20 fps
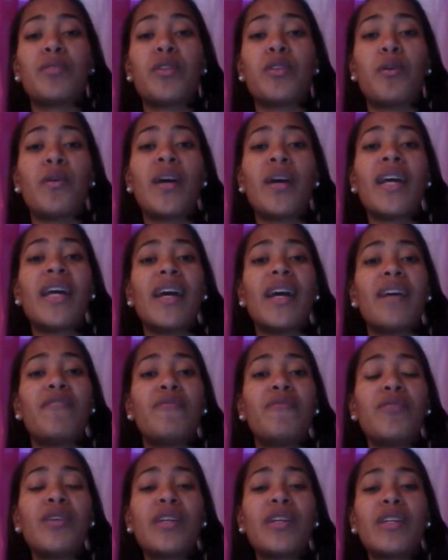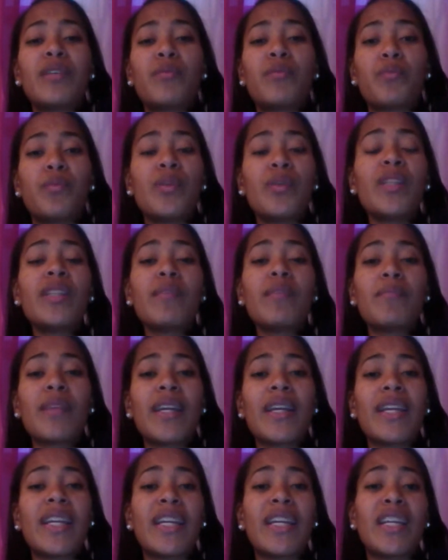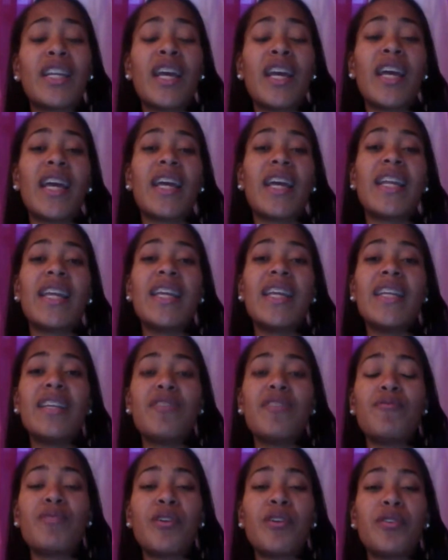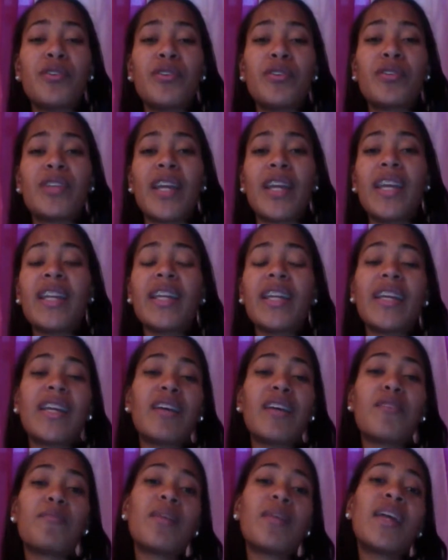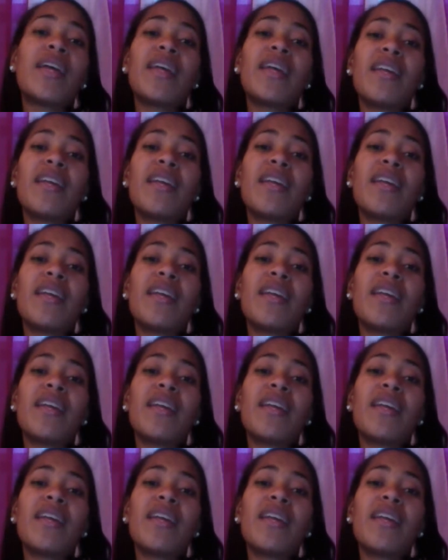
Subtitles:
So if you're with a man and he, you're dating him,